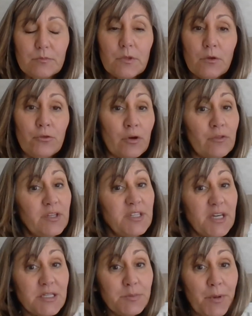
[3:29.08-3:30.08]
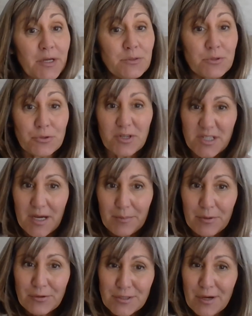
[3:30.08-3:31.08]
took the taste buds, which are on top of
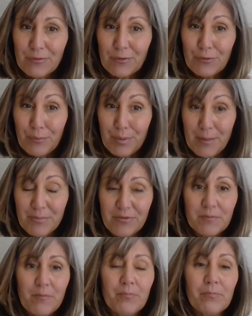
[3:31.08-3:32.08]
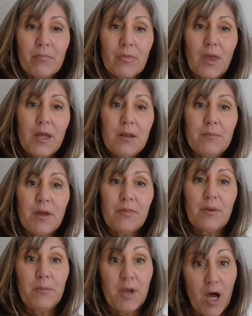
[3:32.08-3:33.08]
your tongue, those little bumps, and it made
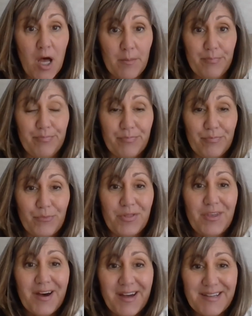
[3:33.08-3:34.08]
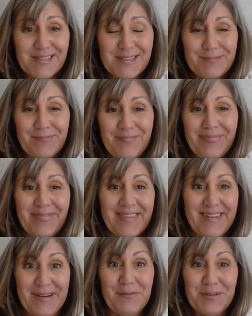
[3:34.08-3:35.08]
them numb with the ice.
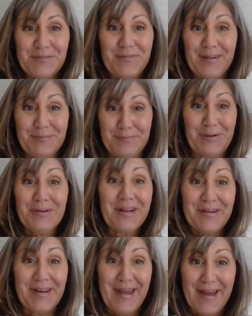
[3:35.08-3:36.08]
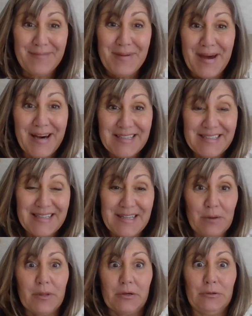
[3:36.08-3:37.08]
It almost felt burning, and I had my ice in there.
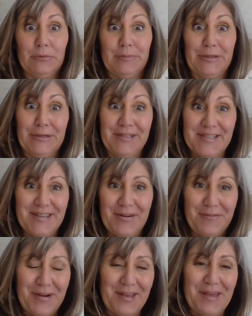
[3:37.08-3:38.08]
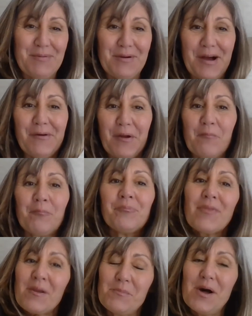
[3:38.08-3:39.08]
I'm like, oh my goodness, I don't know if I can keep it going.
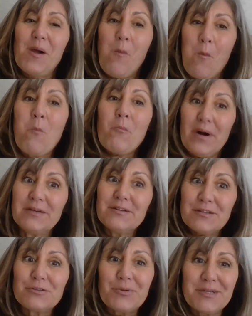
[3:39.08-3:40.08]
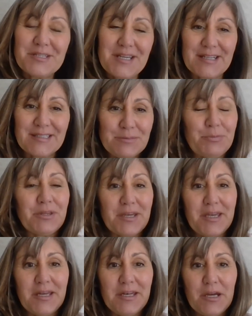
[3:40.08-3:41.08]
But I did the 20 seconds, put the
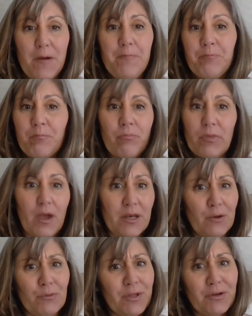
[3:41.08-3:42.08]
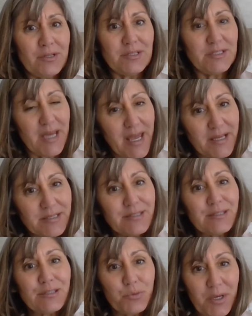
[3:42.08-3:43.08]
candy on, and I really couldn't taste the
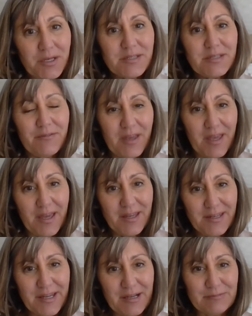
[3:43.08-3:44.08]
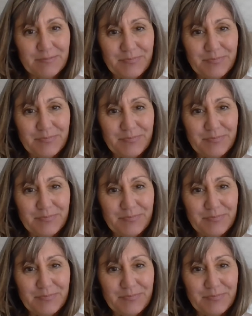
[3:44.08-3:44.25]
sweetness of the candy.